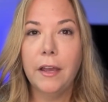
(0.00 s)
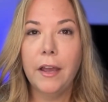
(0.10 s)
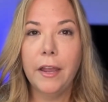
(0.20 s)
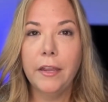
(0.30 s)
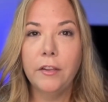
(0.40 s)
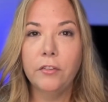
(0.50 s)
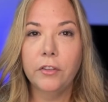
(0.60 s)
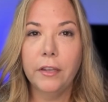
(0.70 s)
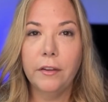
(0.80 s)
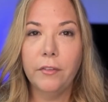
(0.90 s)
I
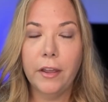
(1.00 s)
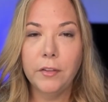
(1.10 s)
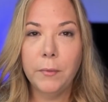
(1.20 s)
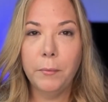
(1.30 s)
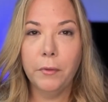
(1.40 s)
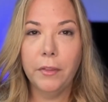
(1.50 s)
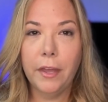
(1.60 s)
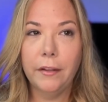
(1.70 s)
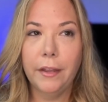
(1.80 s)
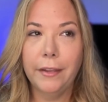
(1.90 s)
usually advise people
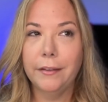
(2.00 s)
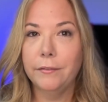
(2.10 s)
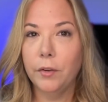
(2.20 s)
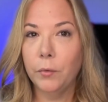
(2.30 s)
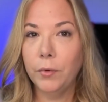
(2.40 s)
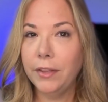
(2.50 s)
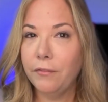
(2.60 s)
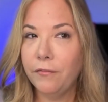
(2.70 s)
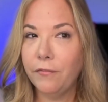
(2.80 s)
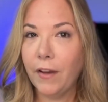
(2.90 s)
that like really
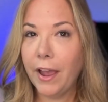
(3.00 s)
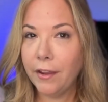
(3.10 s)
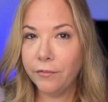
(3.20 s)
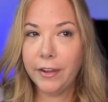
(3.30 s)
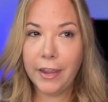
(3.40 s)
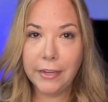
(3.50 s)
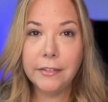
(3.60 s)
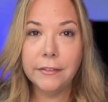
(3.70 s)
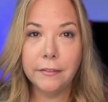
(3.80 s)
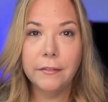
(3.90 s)
five
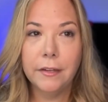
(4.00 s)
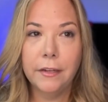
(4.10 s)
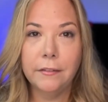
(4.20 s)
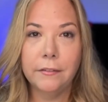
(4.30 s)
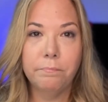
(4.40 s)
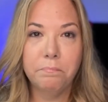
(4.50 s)
days is